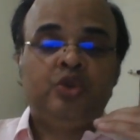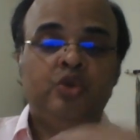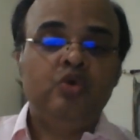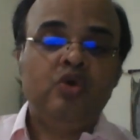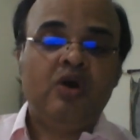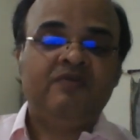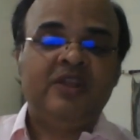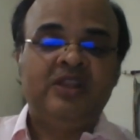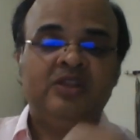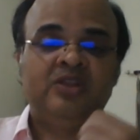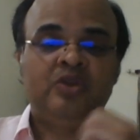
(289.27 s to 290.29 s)

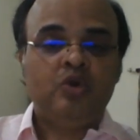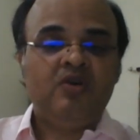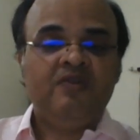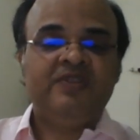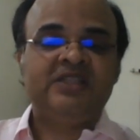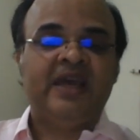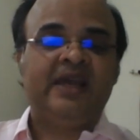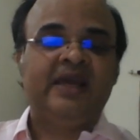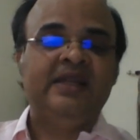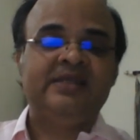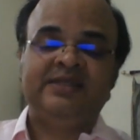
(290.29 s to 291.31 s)
through of the
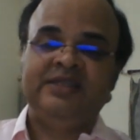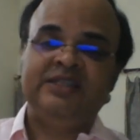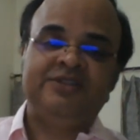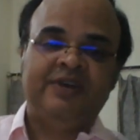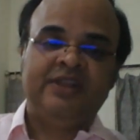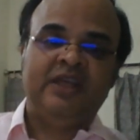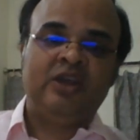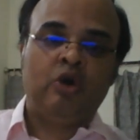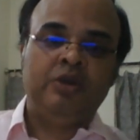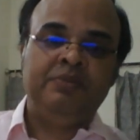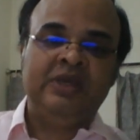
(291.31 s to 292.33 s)
cycle is reached when the
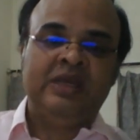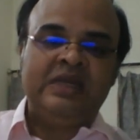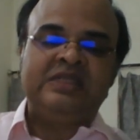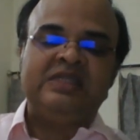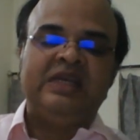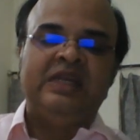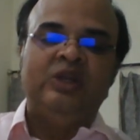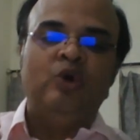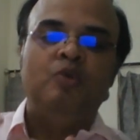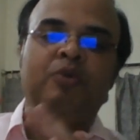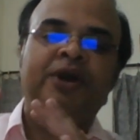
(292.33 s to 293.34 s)
economy hits a
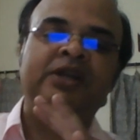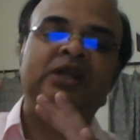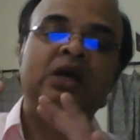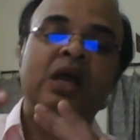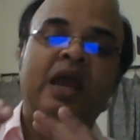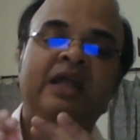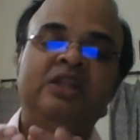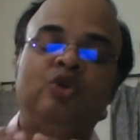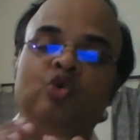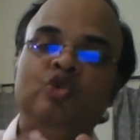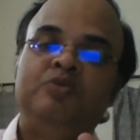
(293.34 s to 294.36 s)
low point and the
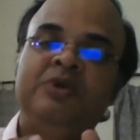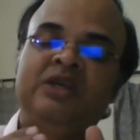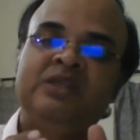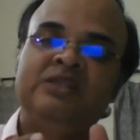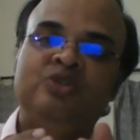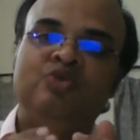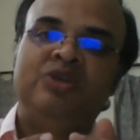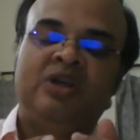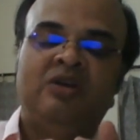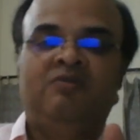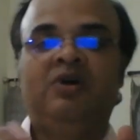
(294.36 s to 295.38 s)
growth begins to
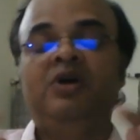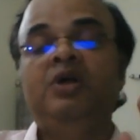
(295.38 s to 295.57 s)
recover.